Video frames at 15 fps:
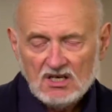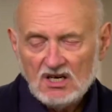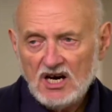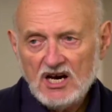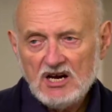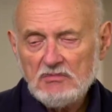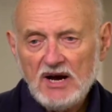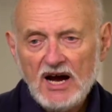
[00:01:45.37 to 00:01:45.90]

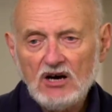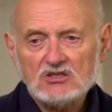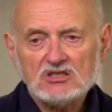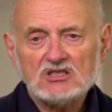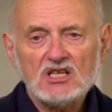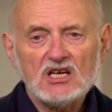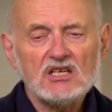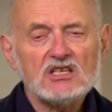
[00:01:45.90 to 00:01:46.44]
I'm
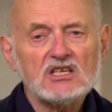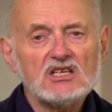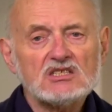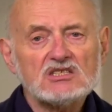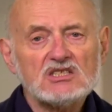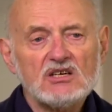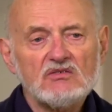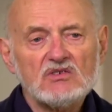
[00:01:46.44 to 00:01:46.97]
outstanding at
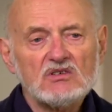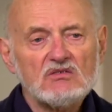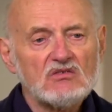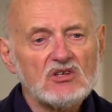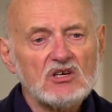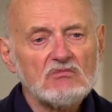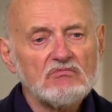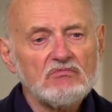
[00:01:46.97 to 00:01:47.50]
7 of
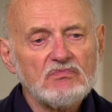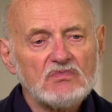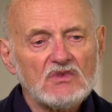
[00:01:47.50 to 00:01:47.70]
them.